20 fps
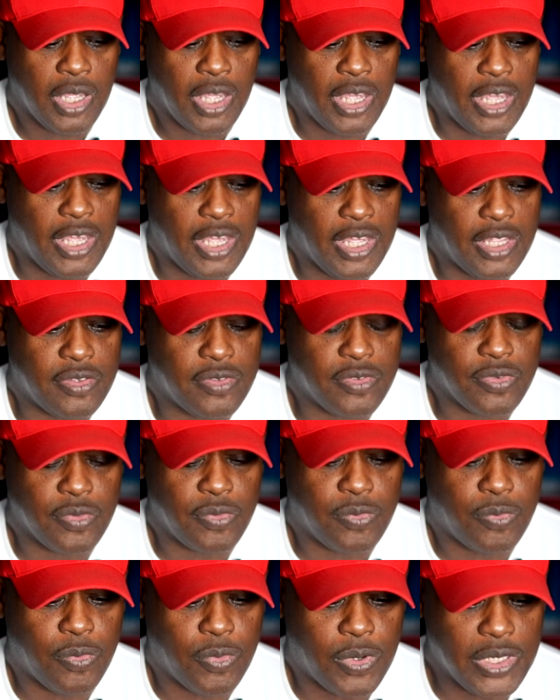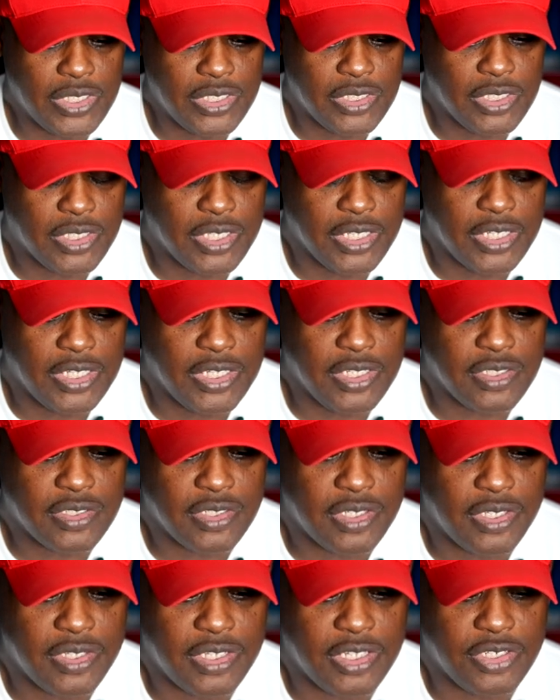And one of the
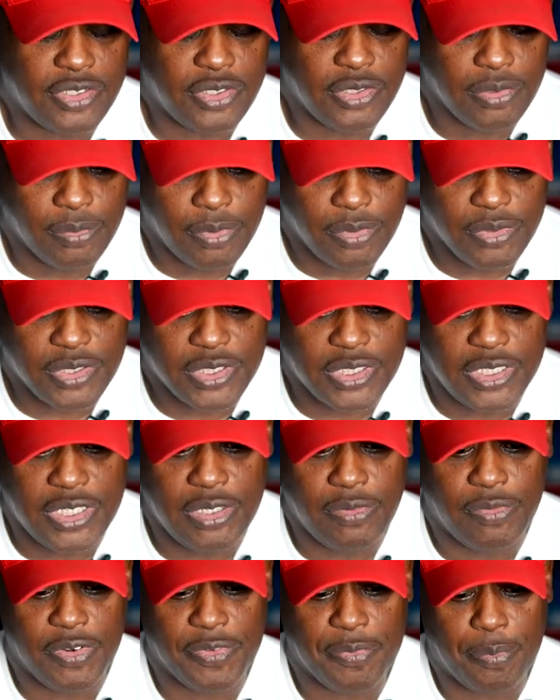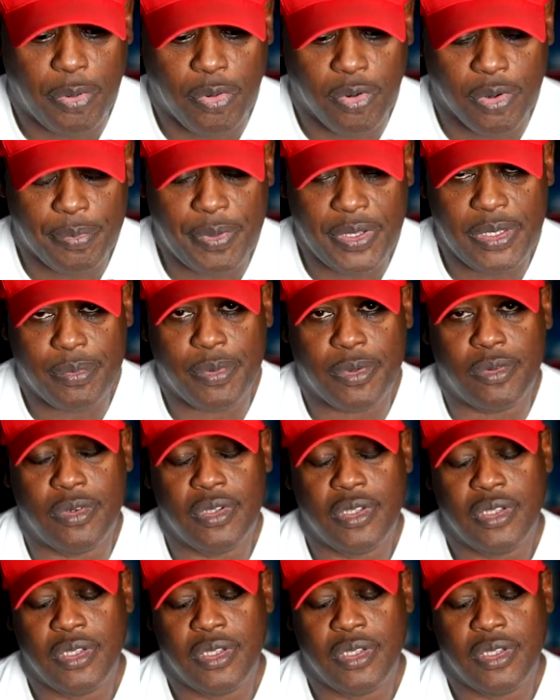things that you will see with poor people,